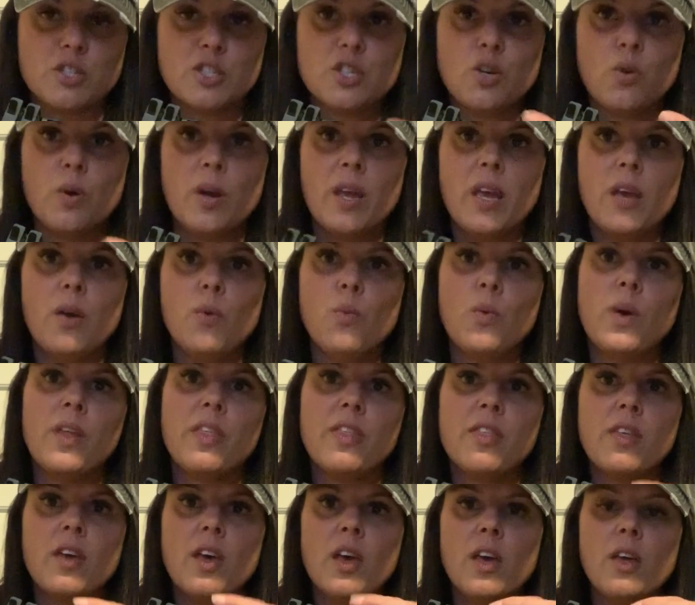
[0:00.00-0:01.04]
So
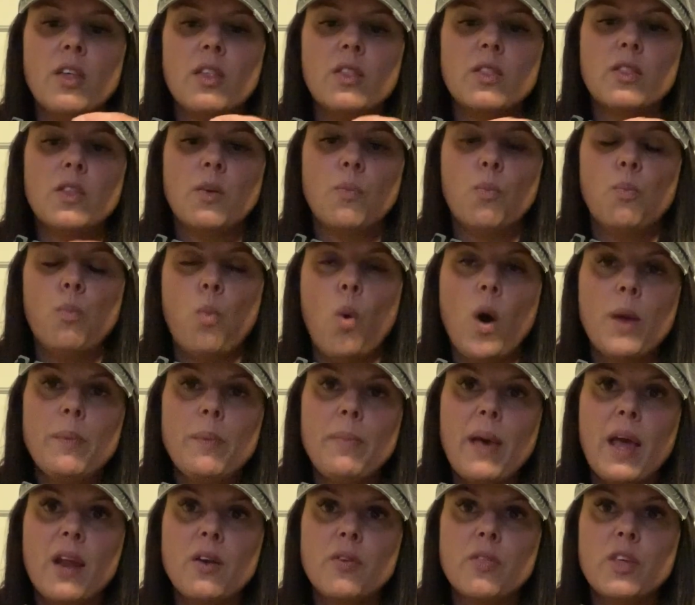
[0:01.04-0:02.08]
with the 1
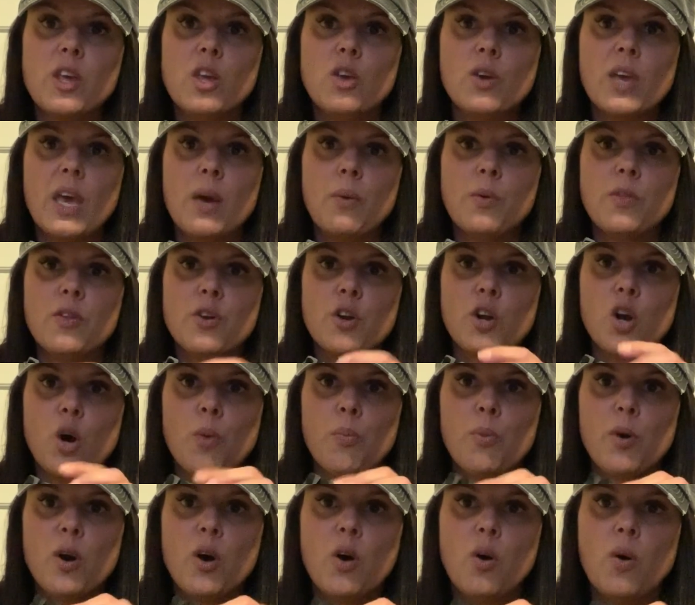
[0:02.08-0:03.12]
battery that you get with your
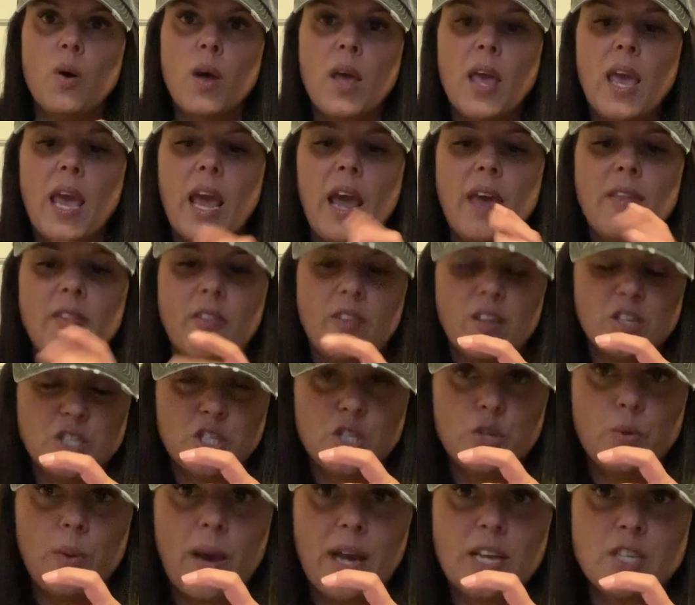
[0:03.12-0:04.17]
GoPro and the
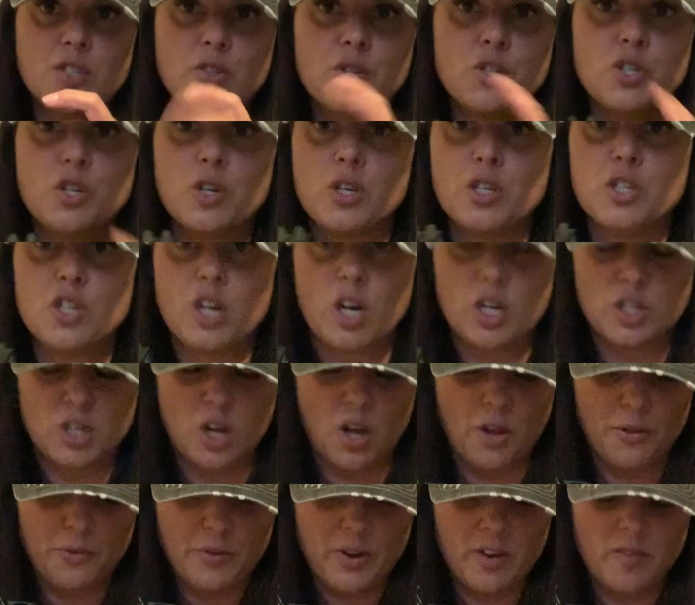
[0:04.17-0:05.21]
2 extras, you can charge
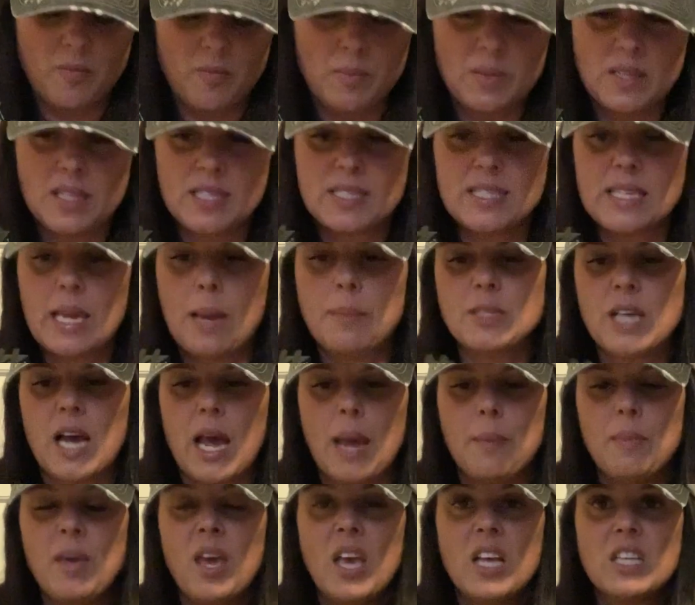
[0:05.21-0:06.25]
all 3 of them at the same
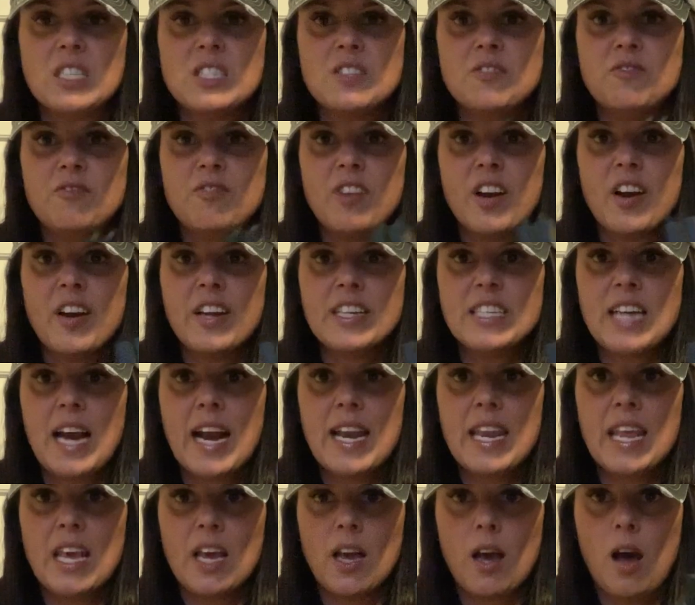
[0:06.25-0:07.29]
time. It's very
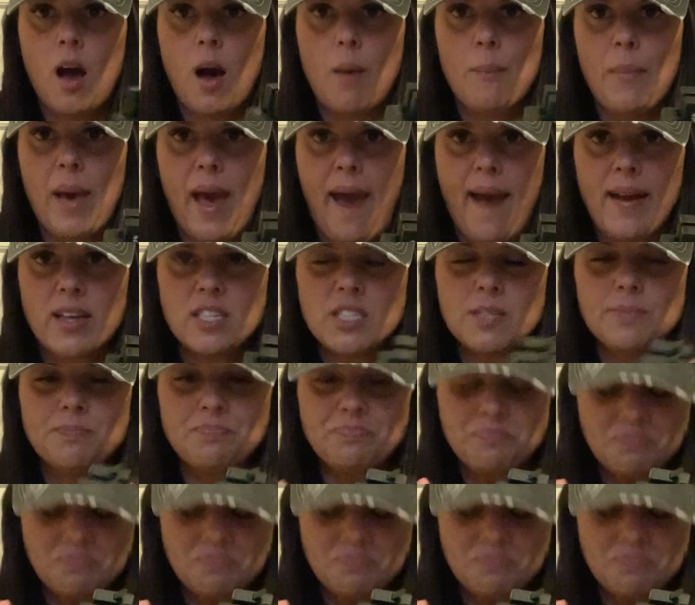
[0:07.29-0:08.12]
tiny and compact.